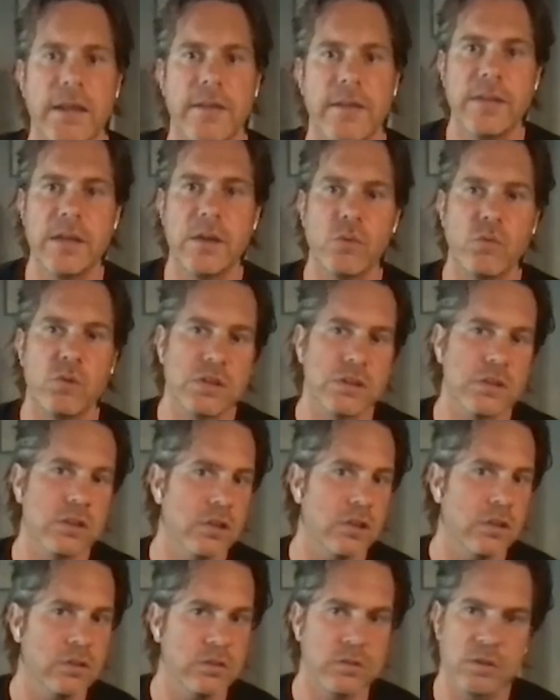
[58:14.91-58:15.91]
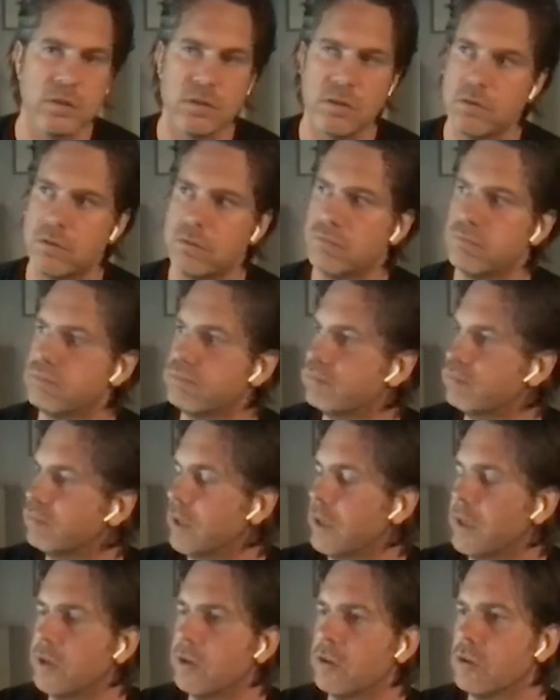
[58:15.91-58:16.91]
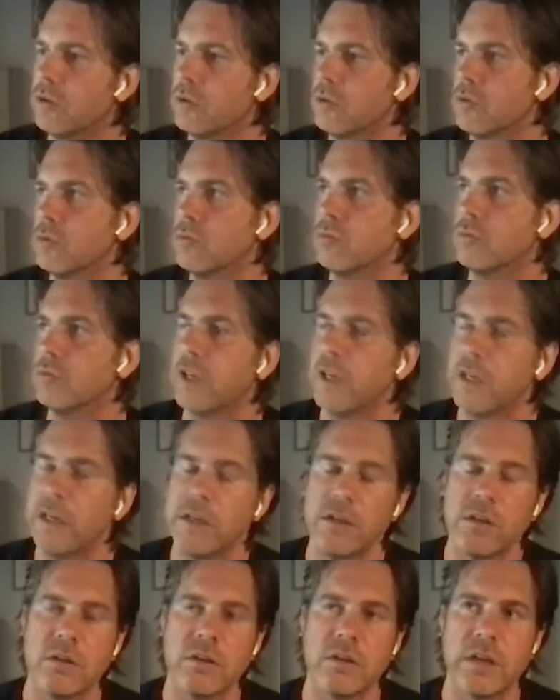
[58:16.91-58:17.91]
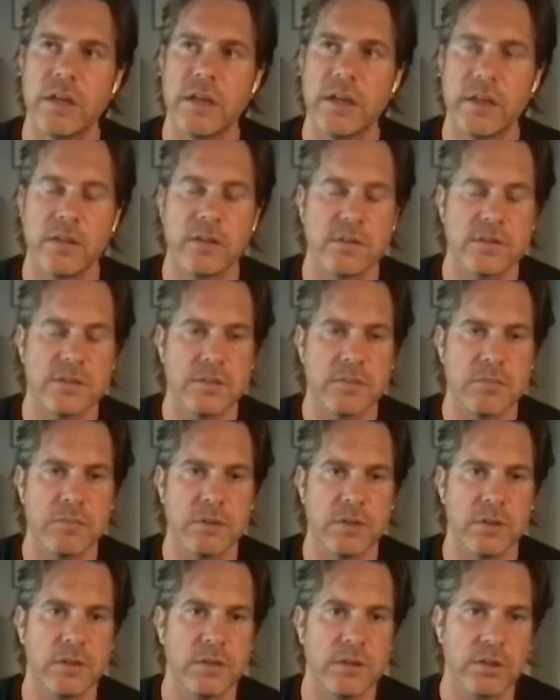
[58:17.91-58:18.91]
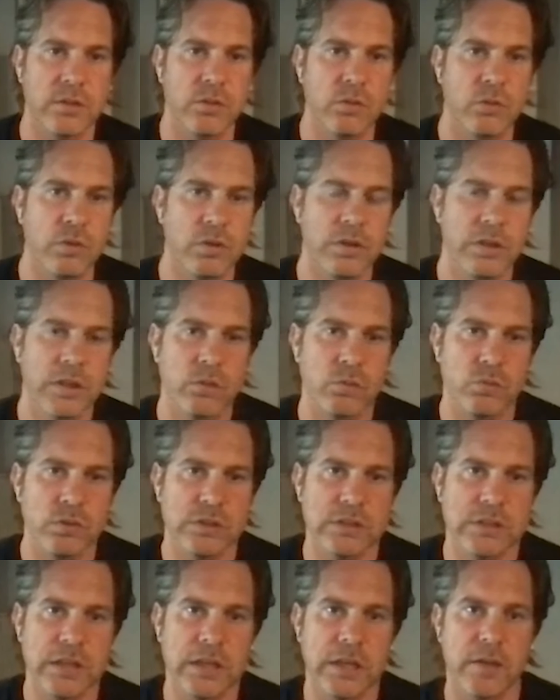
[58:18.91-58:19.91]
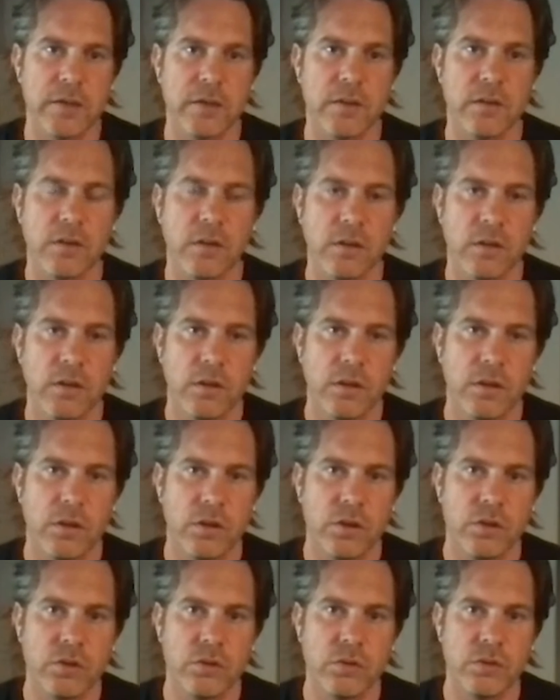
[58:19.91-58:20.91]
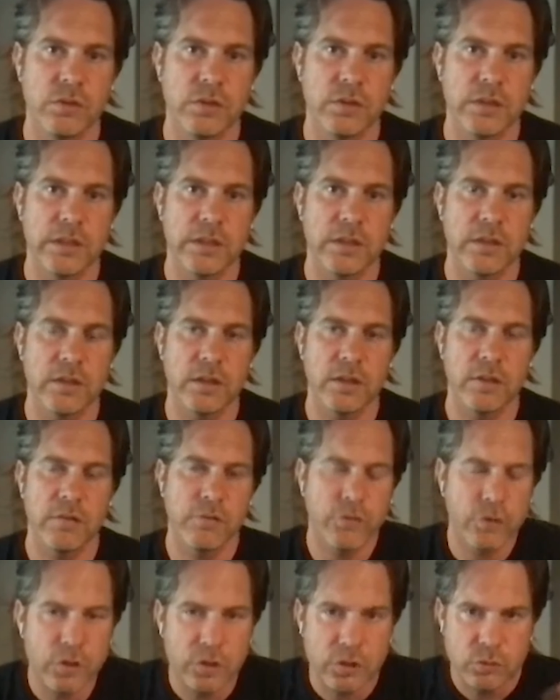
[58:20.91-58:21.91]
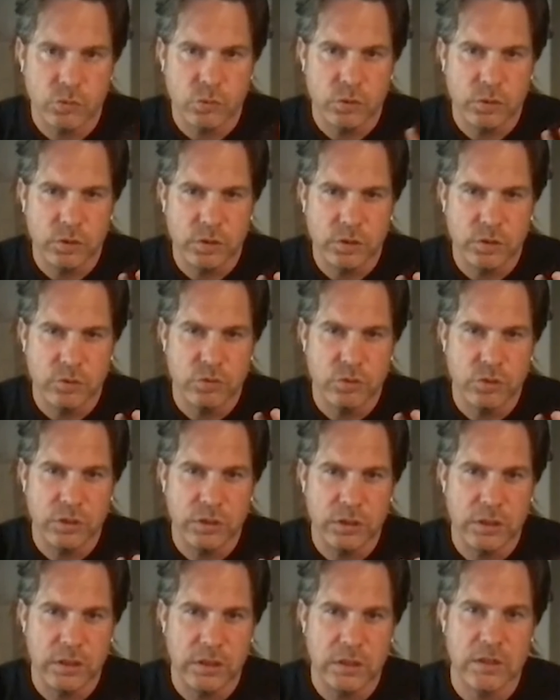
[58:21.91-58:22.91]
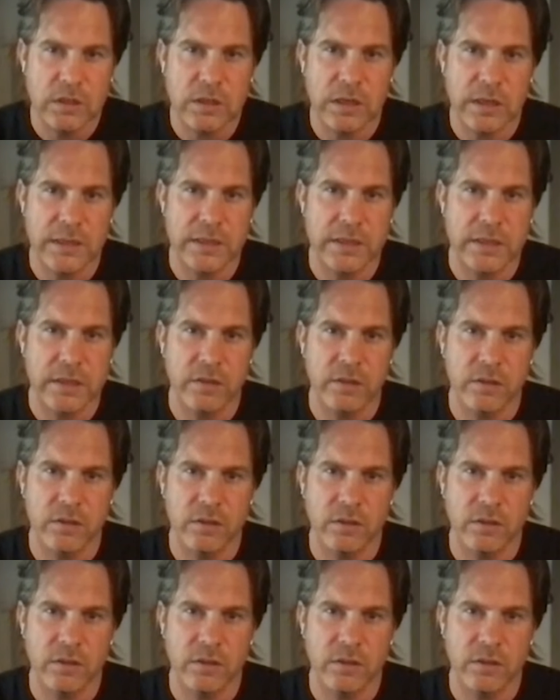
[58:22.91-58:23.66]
And that wasn't until, I don't know, 8 or 9 assembly that we started doing that. And first we treated it like